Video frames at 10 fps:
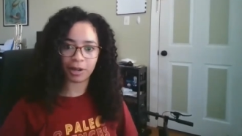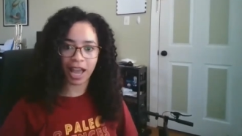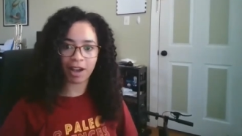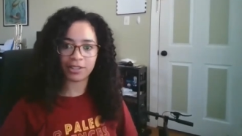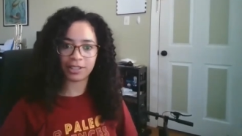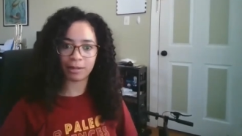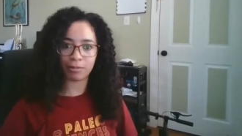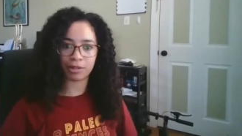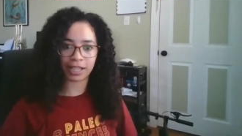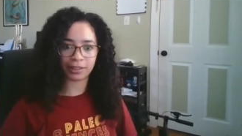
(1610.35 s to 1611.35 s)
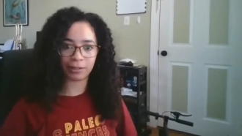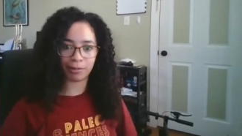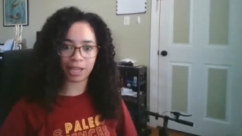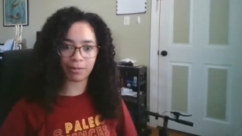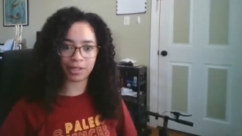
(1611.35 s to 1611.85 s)
how did they protect their
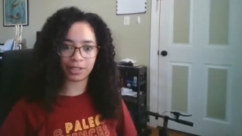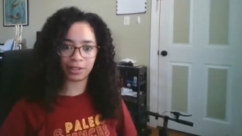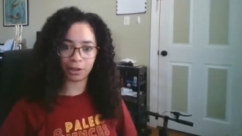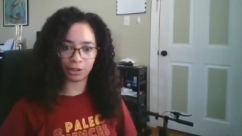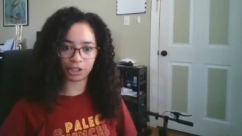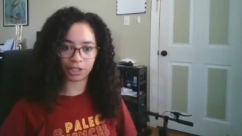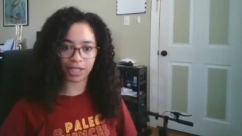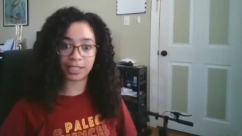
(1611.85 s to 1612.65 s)
babies in the ocean,